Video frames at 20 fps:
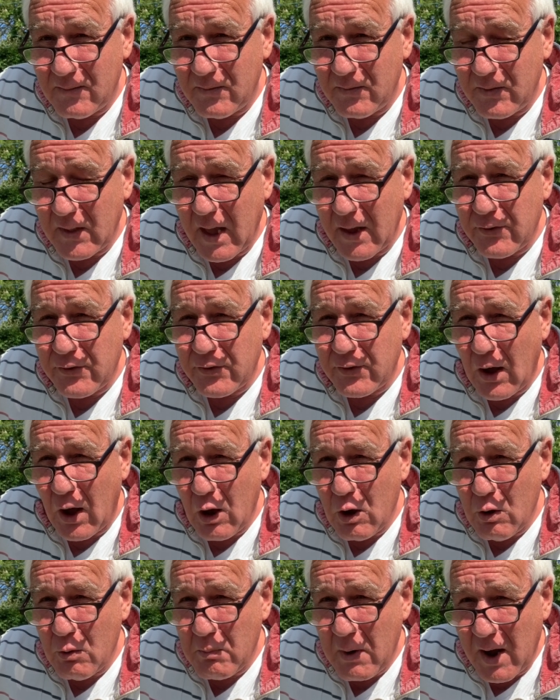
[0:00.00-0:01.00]
There's
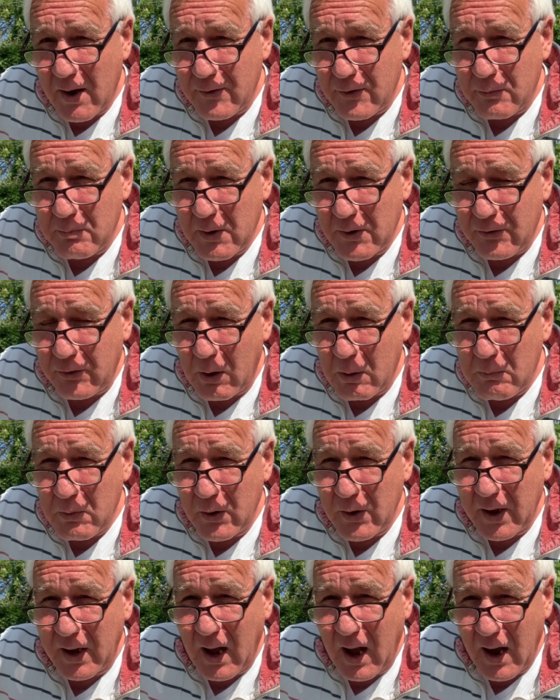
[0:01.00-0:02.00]
so much
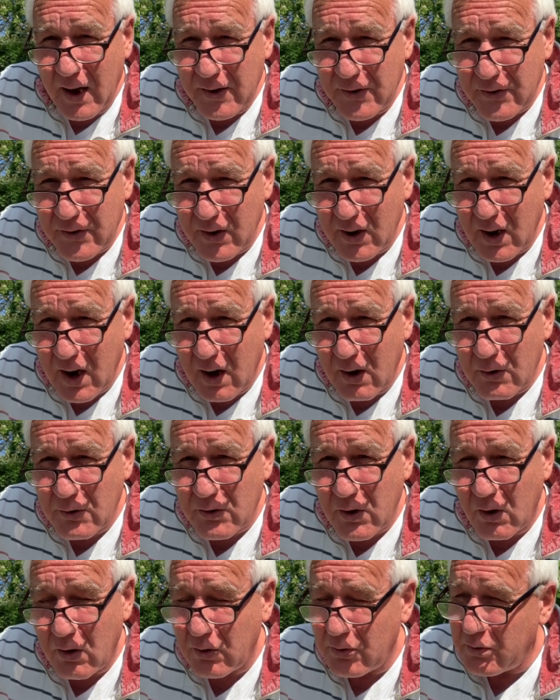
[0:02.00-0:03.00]
miscommunication goes
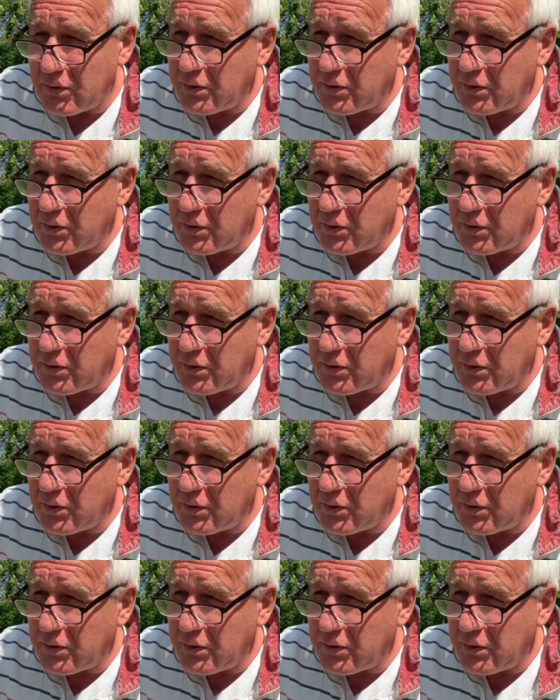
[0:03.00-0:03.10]
on.